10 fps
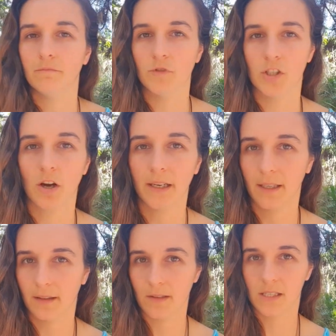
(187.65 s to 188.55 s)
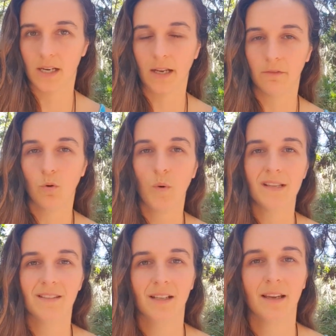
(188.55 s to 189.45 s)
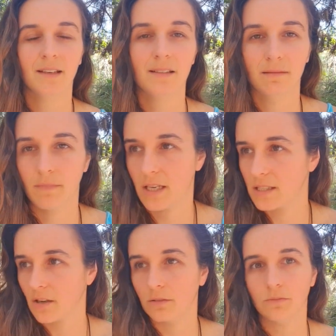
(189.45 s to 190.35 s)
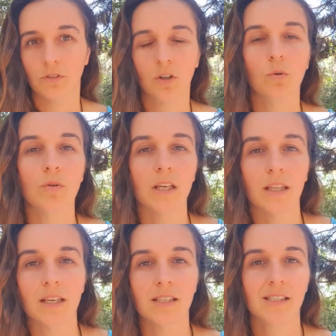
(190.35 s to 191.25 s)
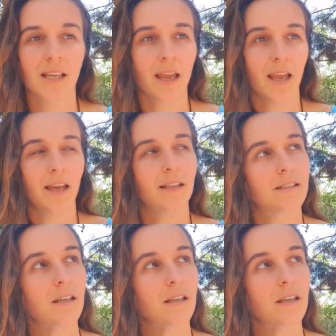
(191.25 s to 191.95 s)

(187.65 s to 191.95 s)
residing in the state of Queensland as I'm recording this, and